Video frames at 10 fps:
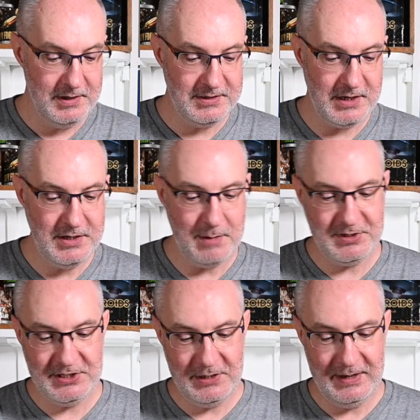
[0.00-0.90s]
So number
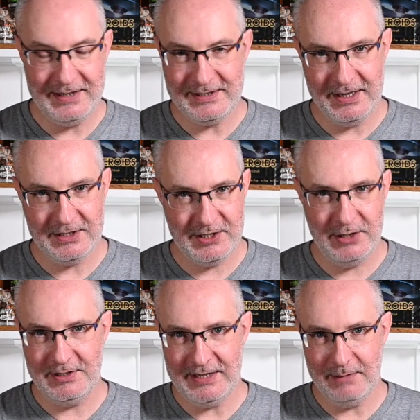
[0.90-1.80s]
2 here takes
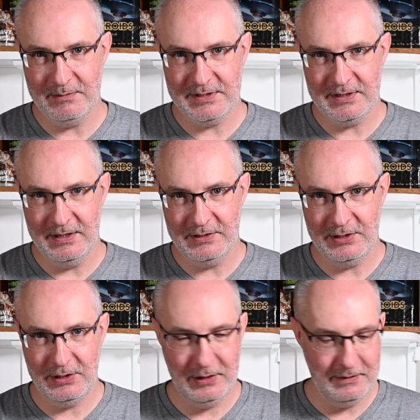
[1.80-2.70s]
2 attempts
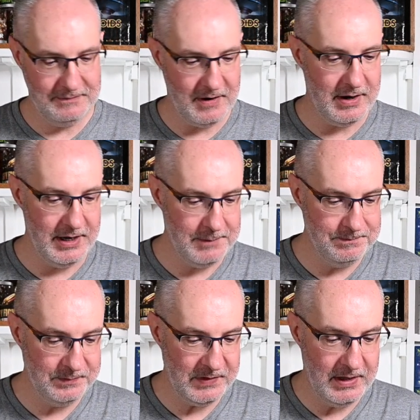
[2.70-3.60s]
to fire,
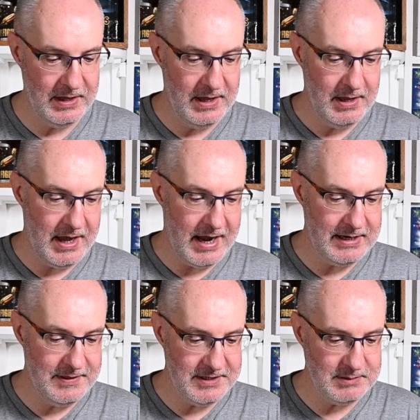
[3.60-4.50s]
and
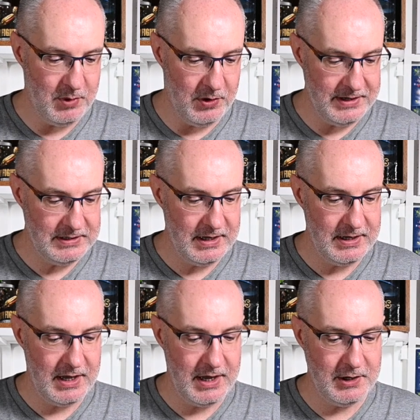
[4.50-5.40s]
at this point
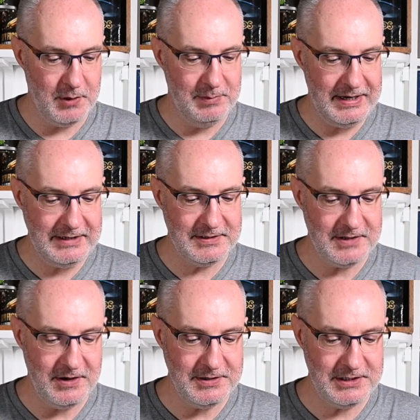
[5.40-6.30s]
a complete
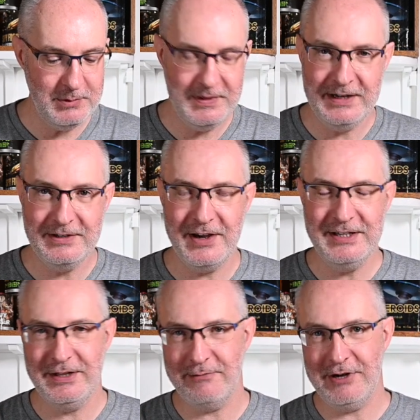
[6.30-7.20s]
disaster with
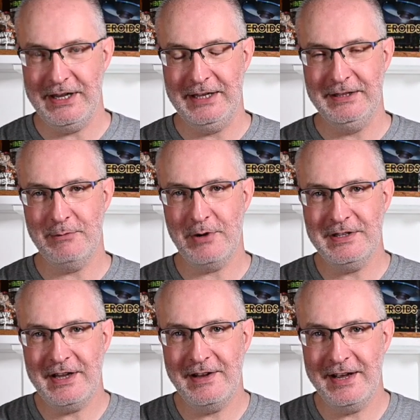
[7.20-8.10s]
Igniter 3, the one
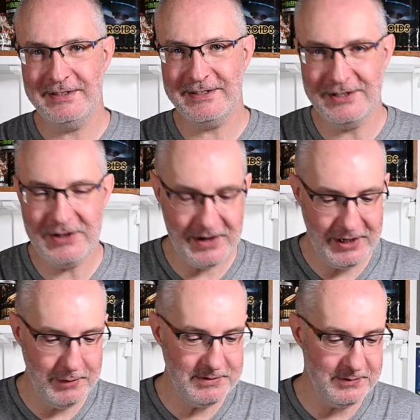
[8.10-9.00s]
that I had such high
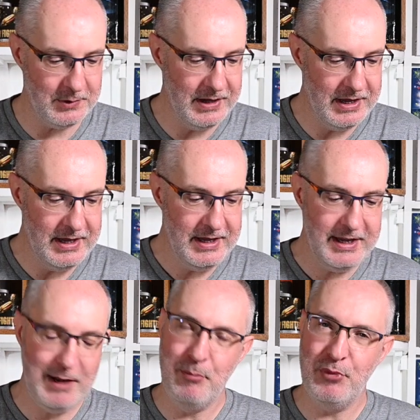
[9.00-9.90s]
hopes for.
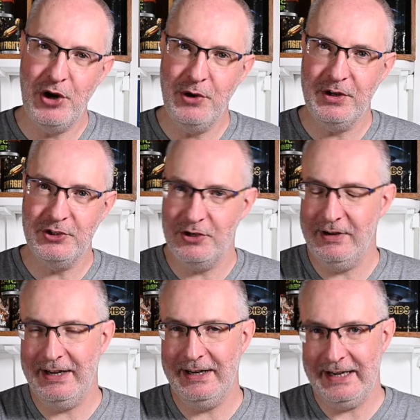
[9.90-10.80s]
It broke
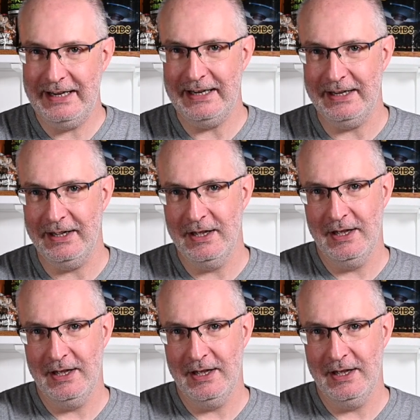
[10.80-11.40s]
during cleaning.